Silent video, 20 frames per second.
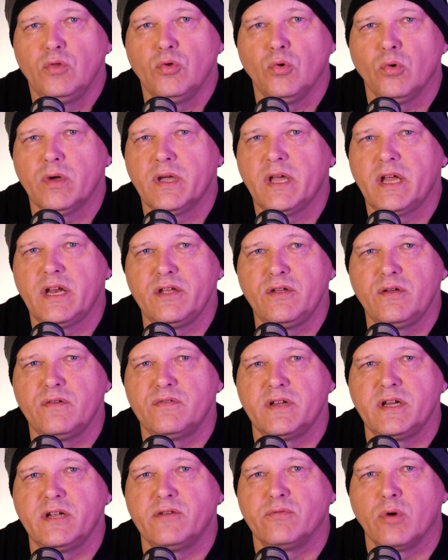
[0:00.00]
Nor can it
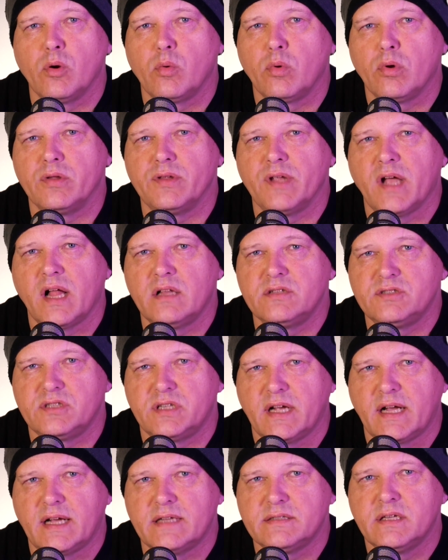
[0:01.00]
use any real world knowledge
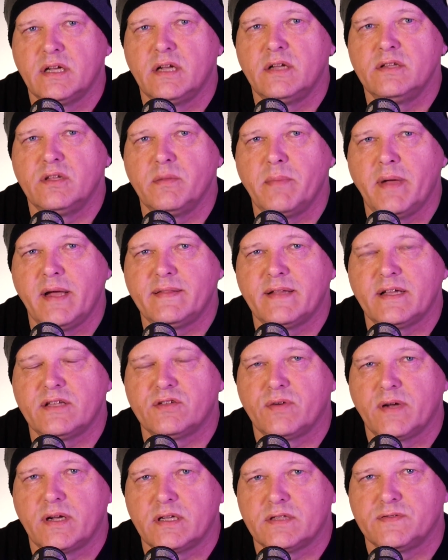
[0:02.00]
it has to make
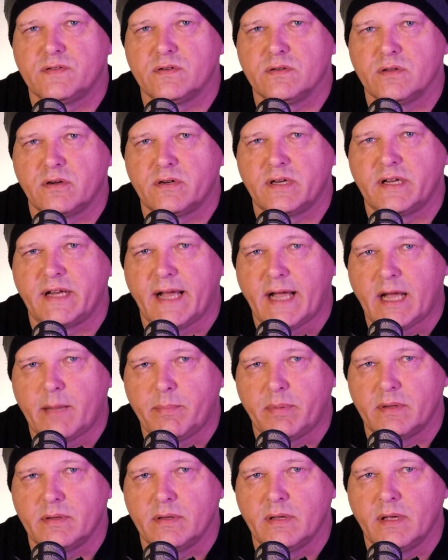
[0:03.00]
that transfer learning
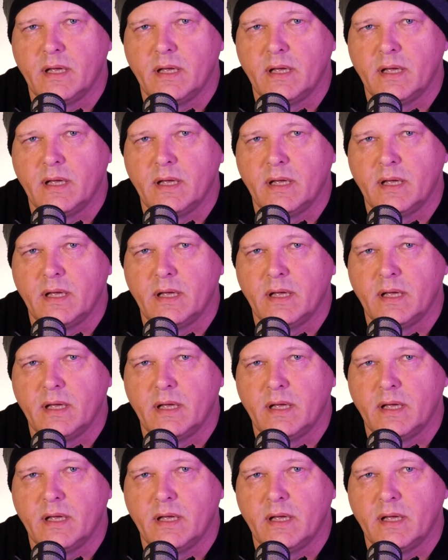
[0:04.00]
happen,